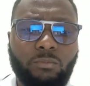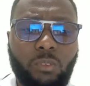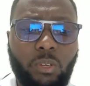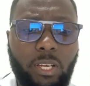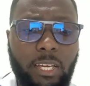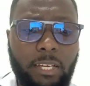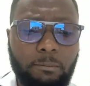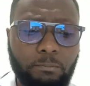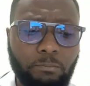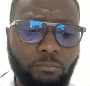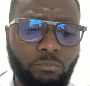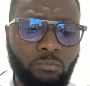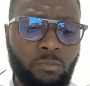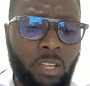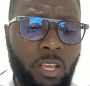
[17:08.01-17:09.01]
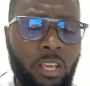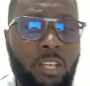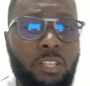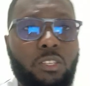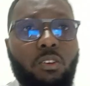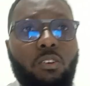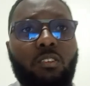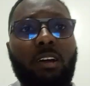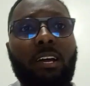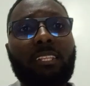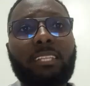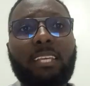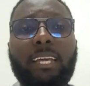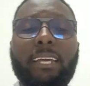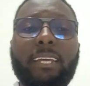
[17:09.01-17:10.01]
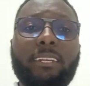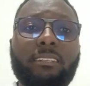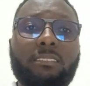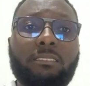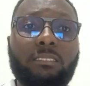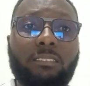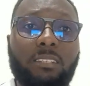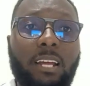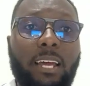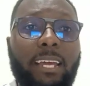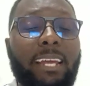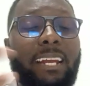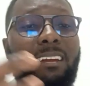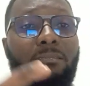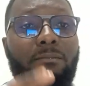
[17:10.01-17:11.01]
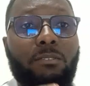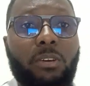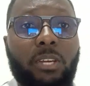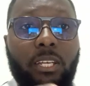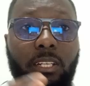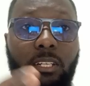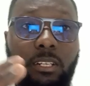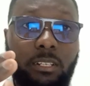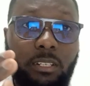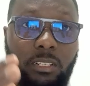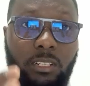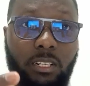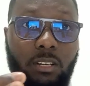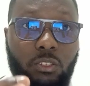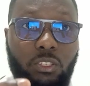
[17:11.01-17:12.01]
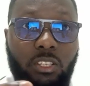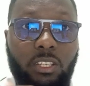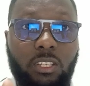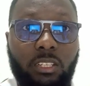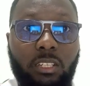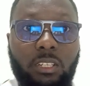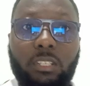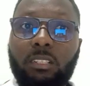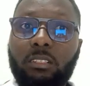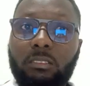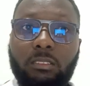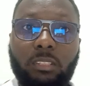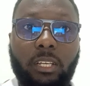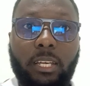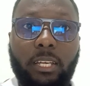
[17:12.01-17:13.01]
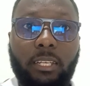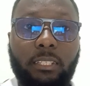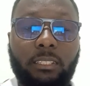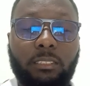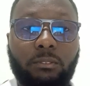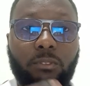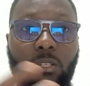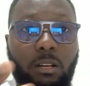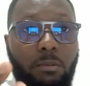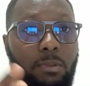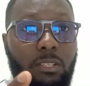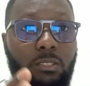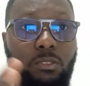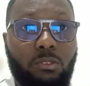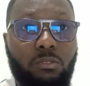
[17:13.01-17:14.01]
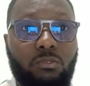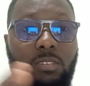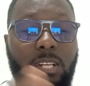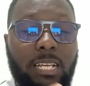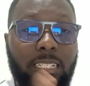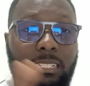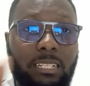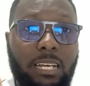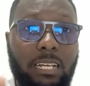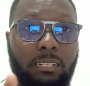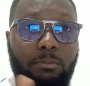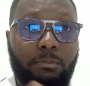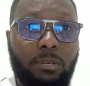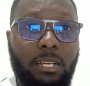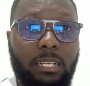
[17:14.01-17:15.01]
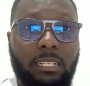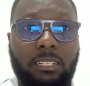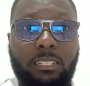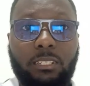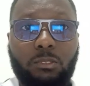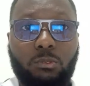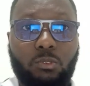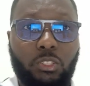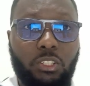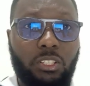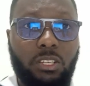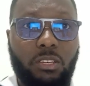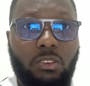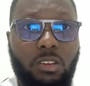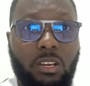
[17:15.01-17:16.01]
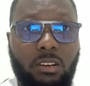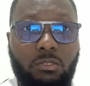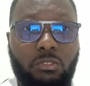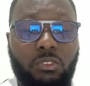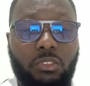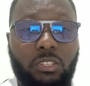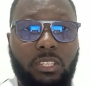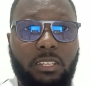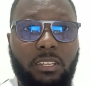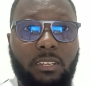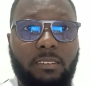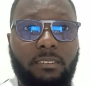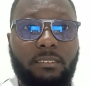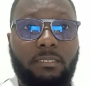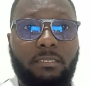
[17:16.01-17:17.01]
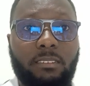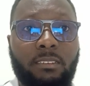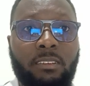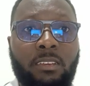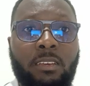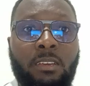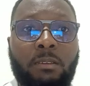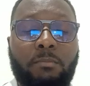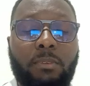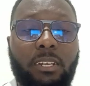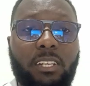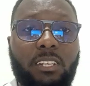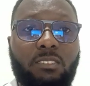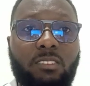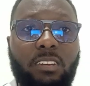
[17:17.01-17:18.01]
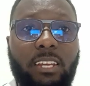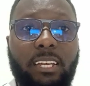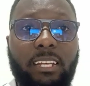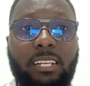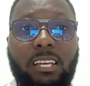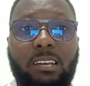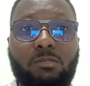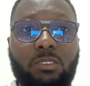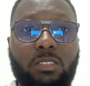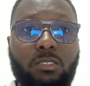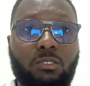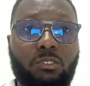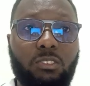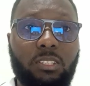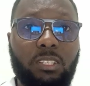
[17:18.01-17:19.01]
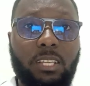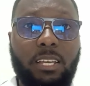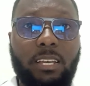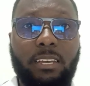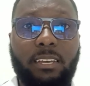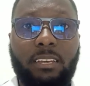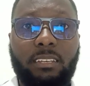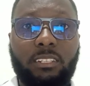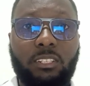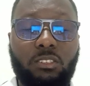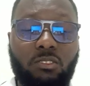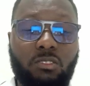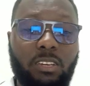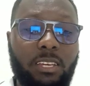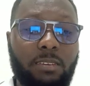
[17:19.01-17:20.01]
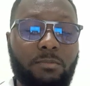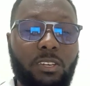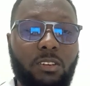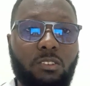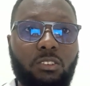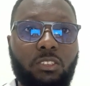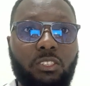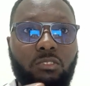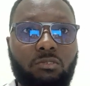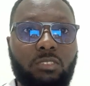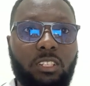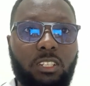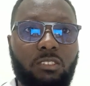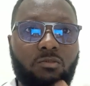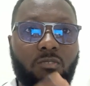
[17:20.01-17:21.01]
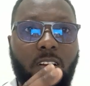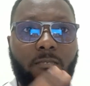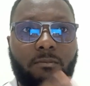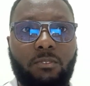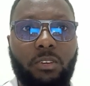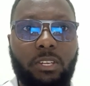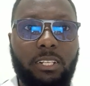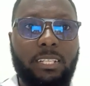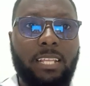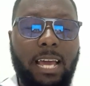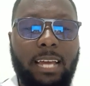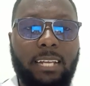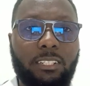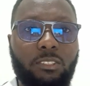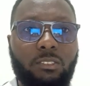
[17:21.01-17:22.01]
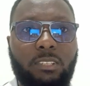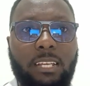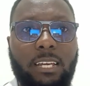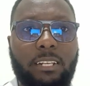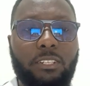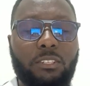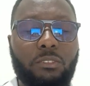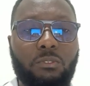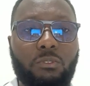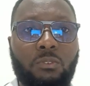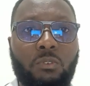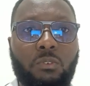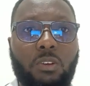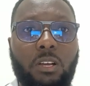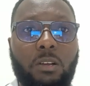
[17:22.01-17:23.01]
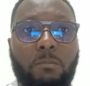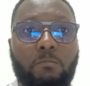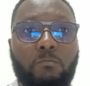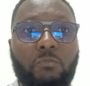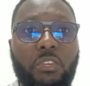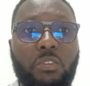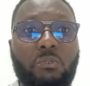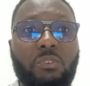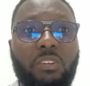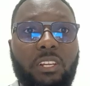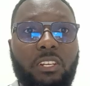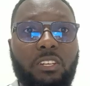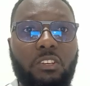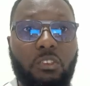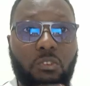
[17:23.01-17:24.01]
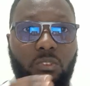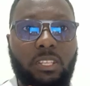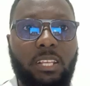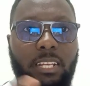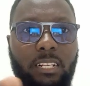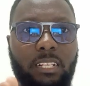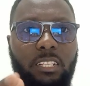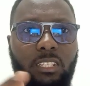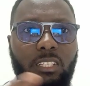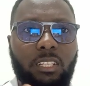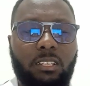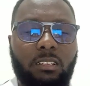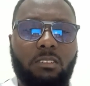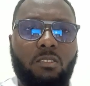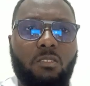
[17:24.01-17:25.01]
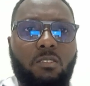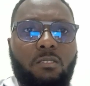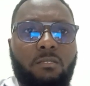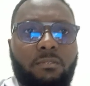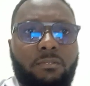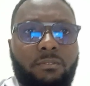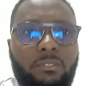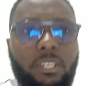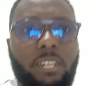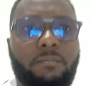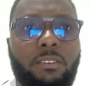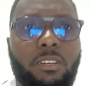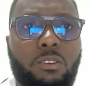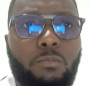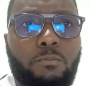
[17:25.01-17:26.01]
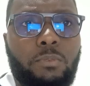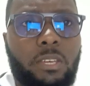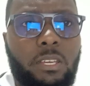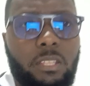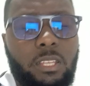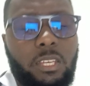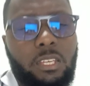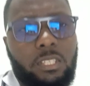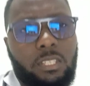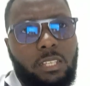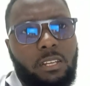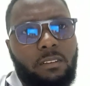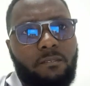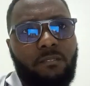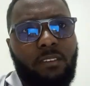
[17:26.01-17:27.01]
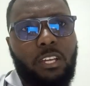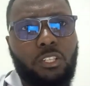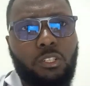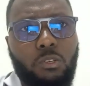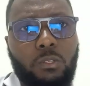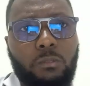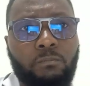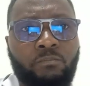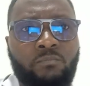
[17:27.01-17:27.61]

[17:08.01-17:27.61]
Okay, so and then try and avoid douching. Okay, if you're a person who does that, practice washing around your perineal area with those strong chemicals. You need to avoid that so that you reduce the risk of developing this infection.